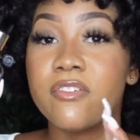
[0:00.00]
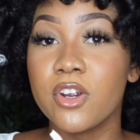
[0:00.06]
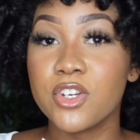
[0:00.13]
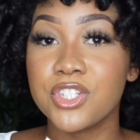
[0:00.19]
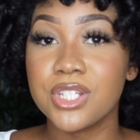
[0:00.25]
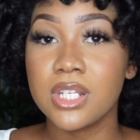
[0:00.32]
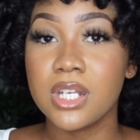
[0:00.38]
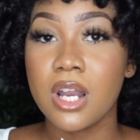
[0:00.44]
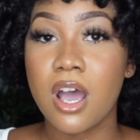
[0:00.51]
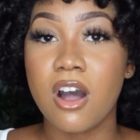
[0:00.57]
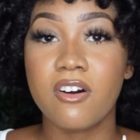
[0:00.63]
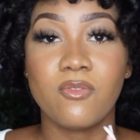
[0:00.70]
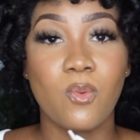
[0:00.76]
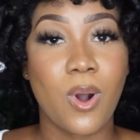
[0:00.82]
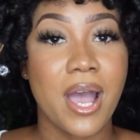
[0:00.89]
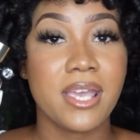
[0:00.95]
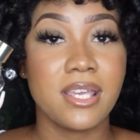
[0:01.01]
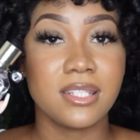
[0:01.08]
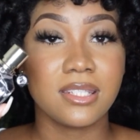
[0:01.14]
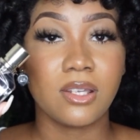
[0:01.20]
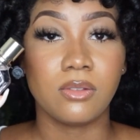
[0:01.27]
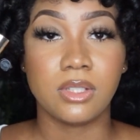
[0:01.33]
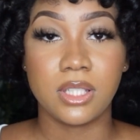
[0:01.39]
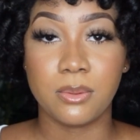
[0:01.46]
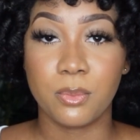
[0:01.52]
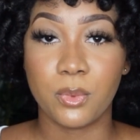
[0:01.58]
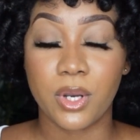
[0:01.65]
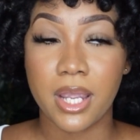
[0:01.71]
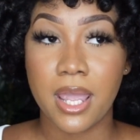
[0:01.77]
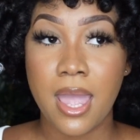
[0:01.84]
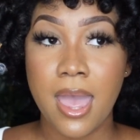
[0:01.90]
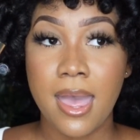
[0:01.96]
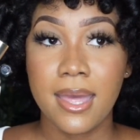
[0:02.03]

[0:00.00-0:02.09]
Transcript: version of YSL Libre.